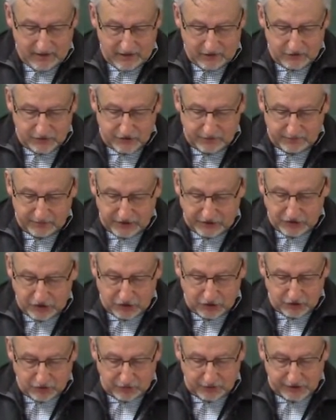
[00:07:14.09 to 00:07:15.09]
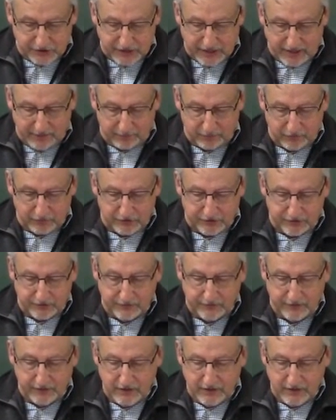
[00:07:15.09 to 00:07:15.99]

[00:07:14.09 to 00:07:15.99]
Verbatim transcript: Here's some additional examples.